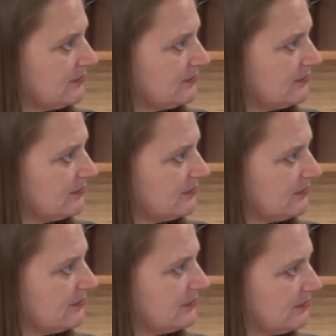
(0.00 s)

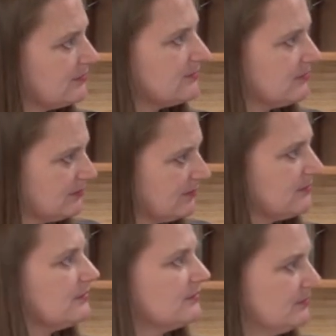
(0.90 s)

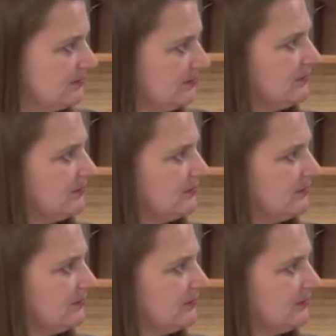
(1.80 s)
(not speaking)